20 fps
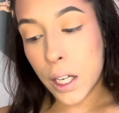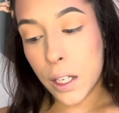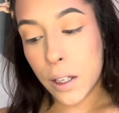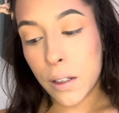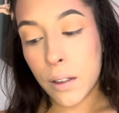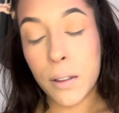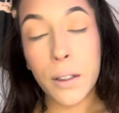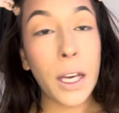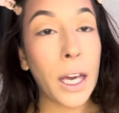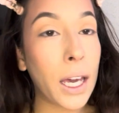
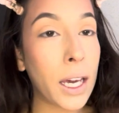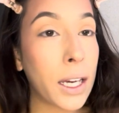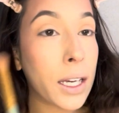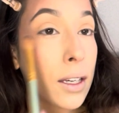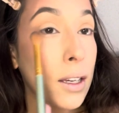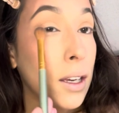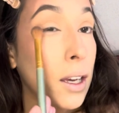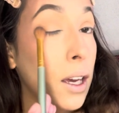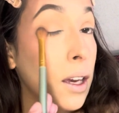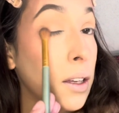
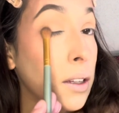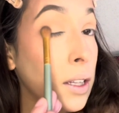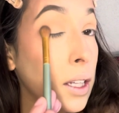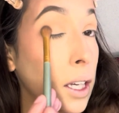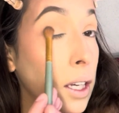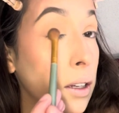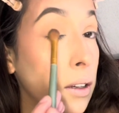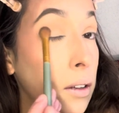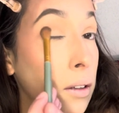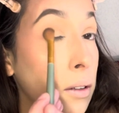Okay, I'm
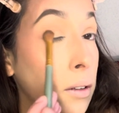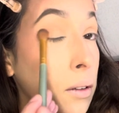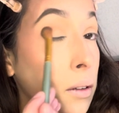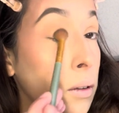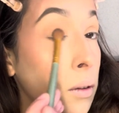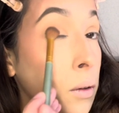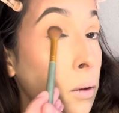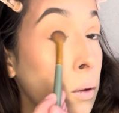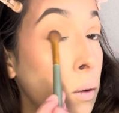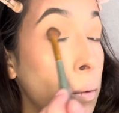like,
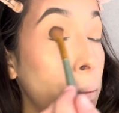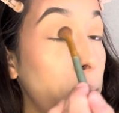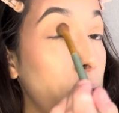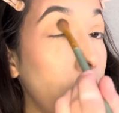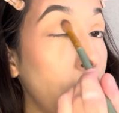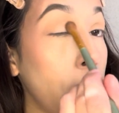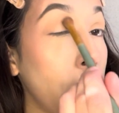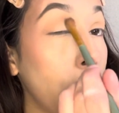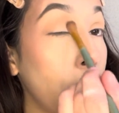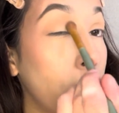
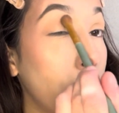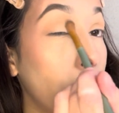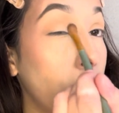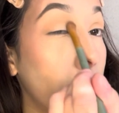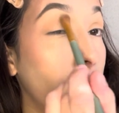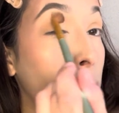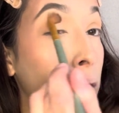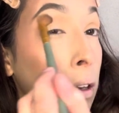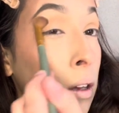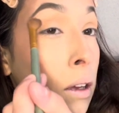nobody
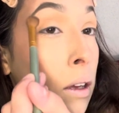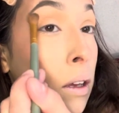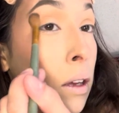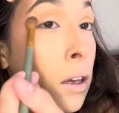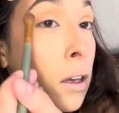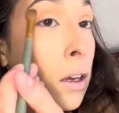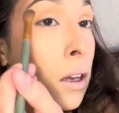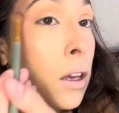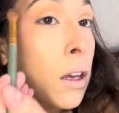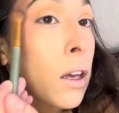
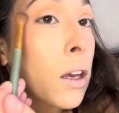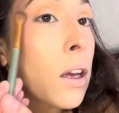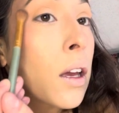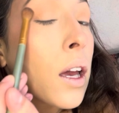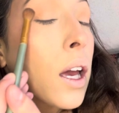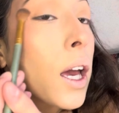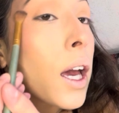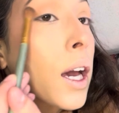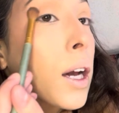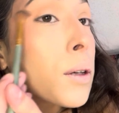
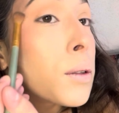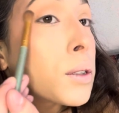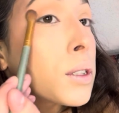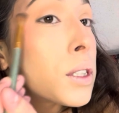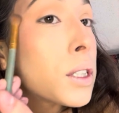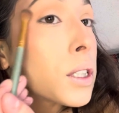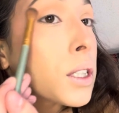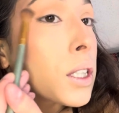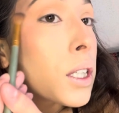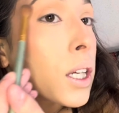else
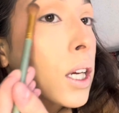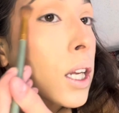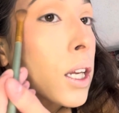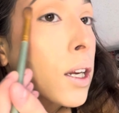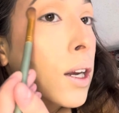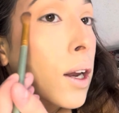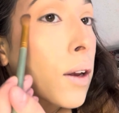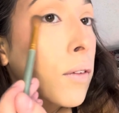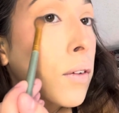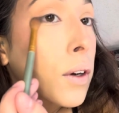could
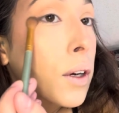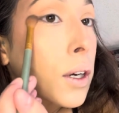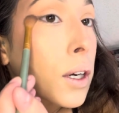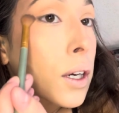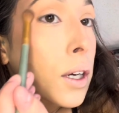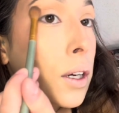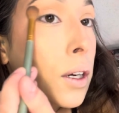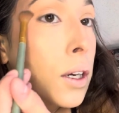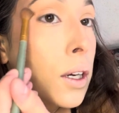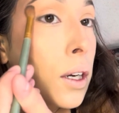ever
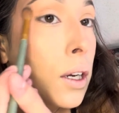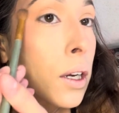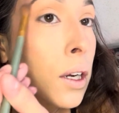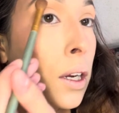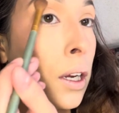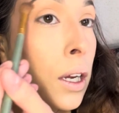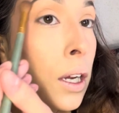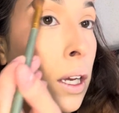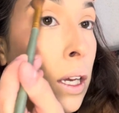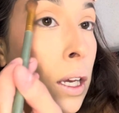
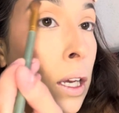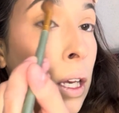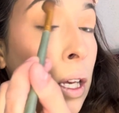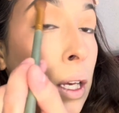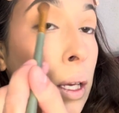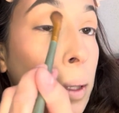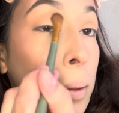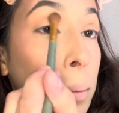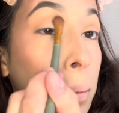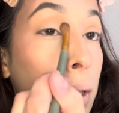
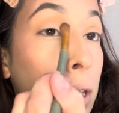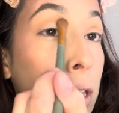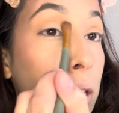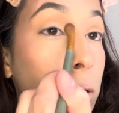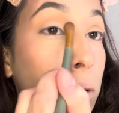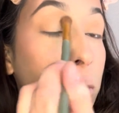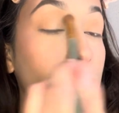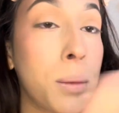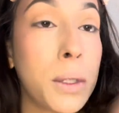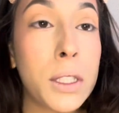be
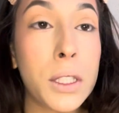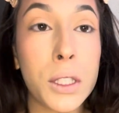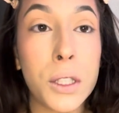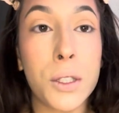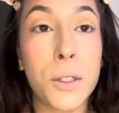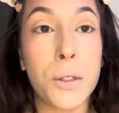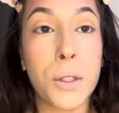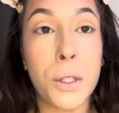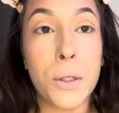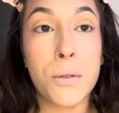you, because
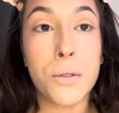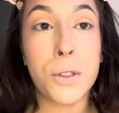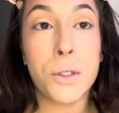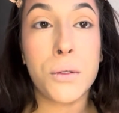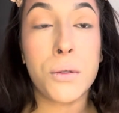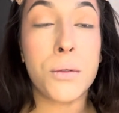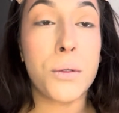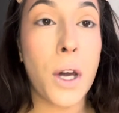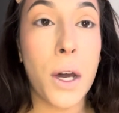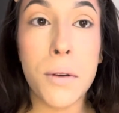you're the only
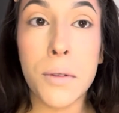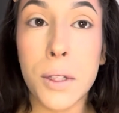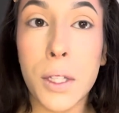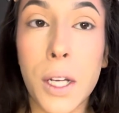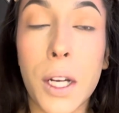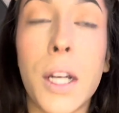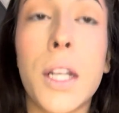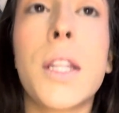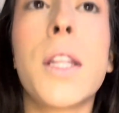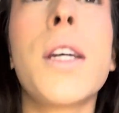you out
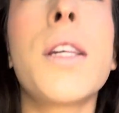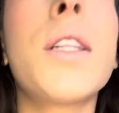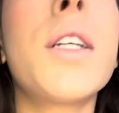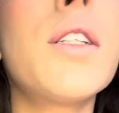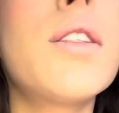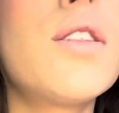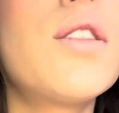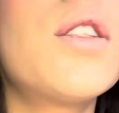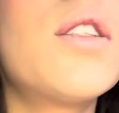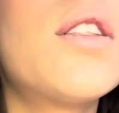there. I think
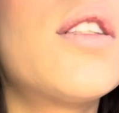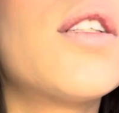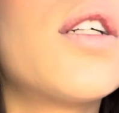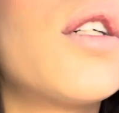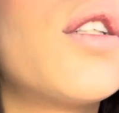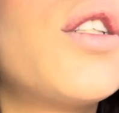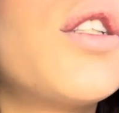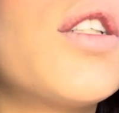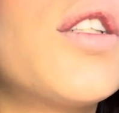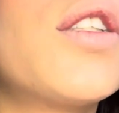that's just
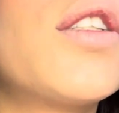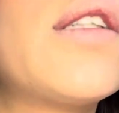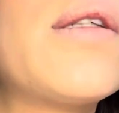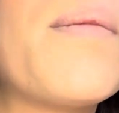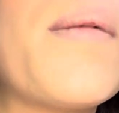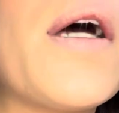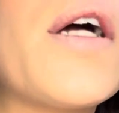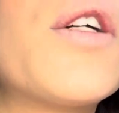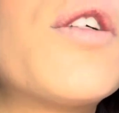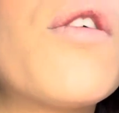such a
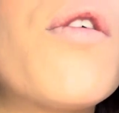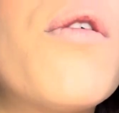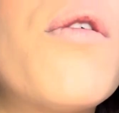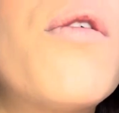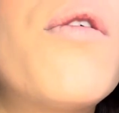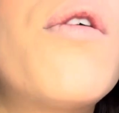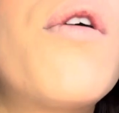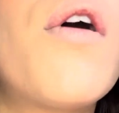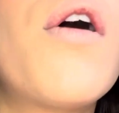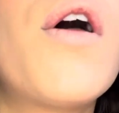special
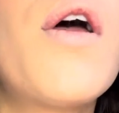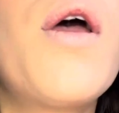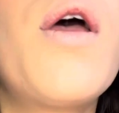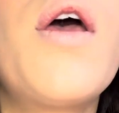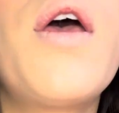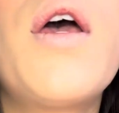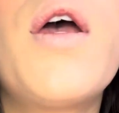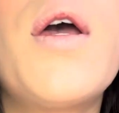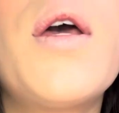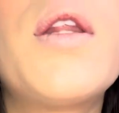
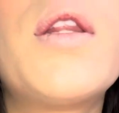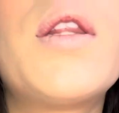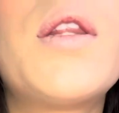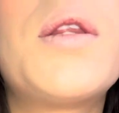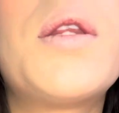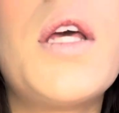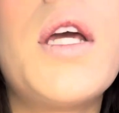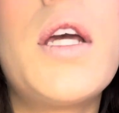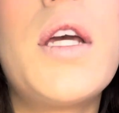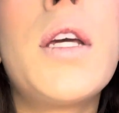
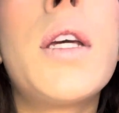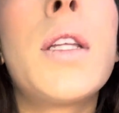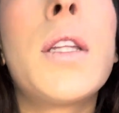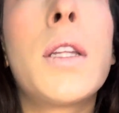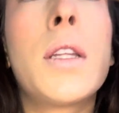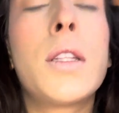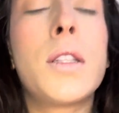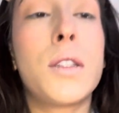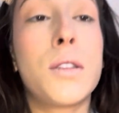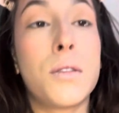
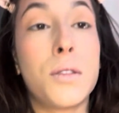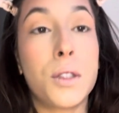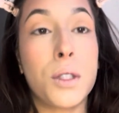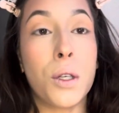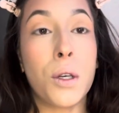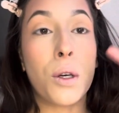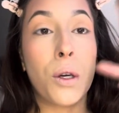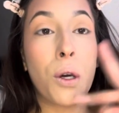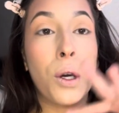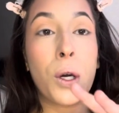thing to
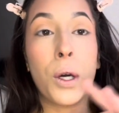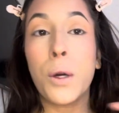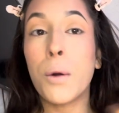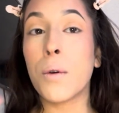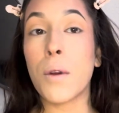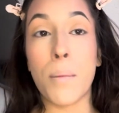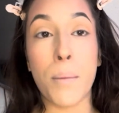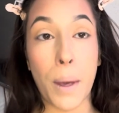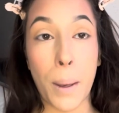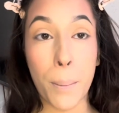
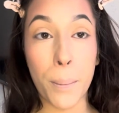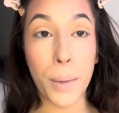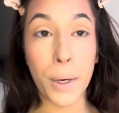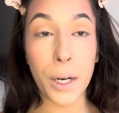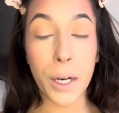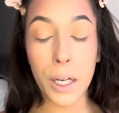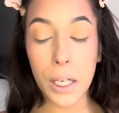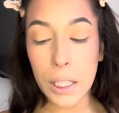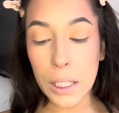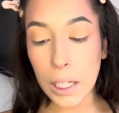
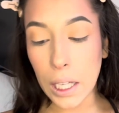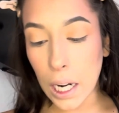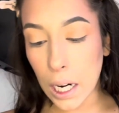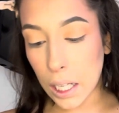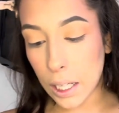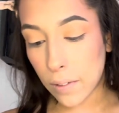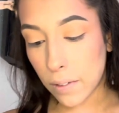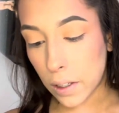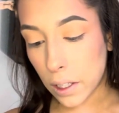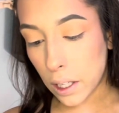remember, that
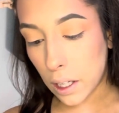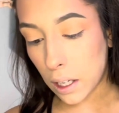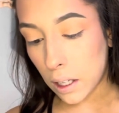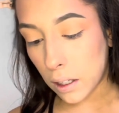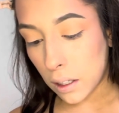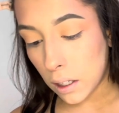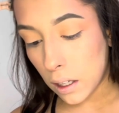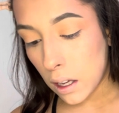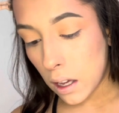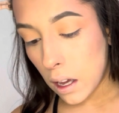I feel
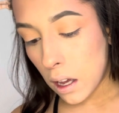like